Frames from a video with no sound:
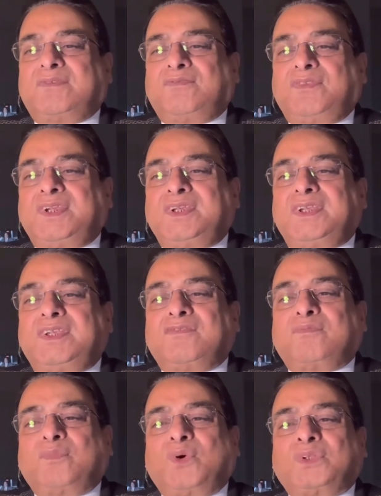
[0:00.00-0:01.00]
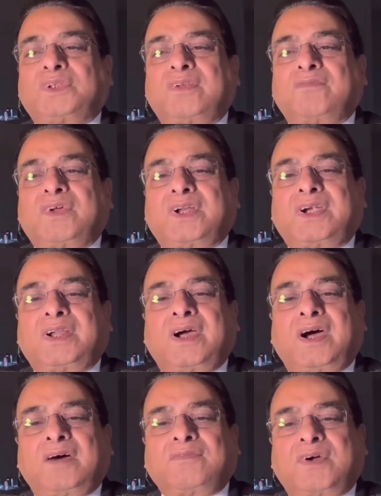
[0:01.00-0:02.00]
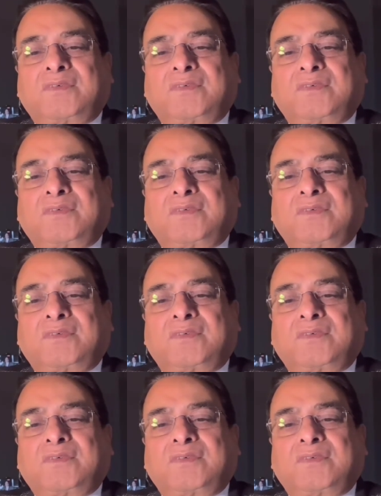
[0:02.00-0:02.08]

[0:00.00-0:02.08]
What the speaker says: feed if more than 1.5